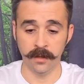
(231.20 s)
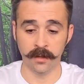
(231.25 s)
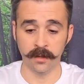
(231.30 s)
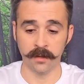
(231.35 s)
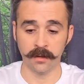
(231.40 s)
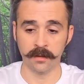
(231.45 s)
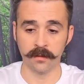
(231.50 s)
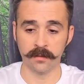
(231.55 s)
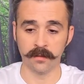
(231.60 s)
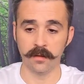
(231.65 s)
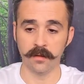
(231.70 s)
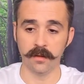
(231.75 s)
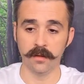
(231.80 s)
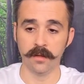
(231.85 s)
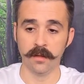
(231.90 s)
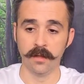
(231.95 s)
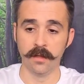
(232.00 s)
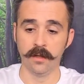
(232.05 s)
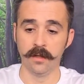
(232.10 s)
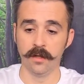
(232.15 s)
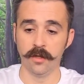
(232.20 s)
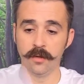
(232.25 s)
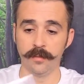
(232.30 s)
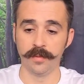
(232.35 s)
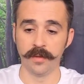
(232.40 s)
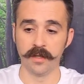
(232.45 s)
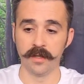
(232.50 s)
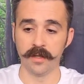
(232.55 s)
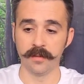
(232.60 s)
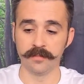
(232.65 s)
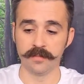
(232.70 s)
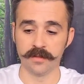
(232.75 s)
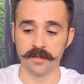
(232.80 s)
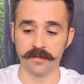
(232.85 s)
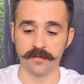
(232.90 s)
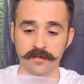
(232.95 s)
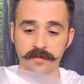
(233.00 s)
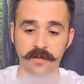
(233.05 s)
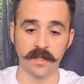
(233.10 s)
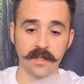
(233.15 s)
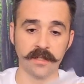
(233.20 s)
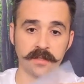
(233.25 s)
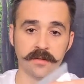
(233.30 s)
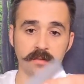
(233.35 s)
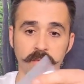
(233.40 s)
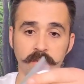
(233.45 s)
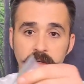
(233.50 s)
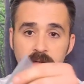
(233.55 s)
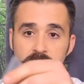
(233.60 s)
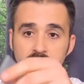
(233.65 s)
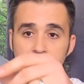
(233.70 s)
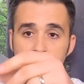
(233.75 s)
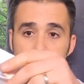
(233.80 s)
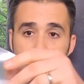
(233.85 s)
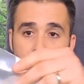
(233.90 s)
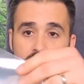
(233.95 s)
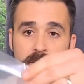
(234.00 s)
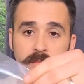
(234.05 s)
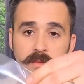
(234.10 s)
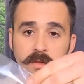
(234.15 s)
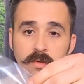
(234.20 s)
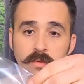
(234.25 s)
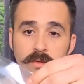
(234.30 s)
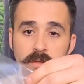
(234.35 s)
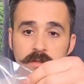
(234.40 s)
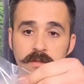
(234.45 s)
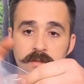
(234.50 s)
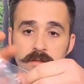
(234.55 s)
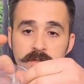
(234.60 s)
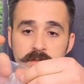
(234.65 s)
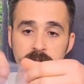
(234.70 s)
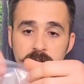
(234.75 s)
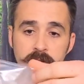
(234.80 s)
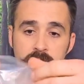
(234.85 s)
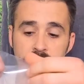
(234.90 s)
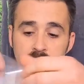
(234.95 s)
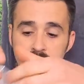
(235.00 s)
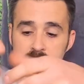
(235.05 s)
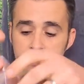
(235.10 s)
and open it up to find one of the bottom corners. So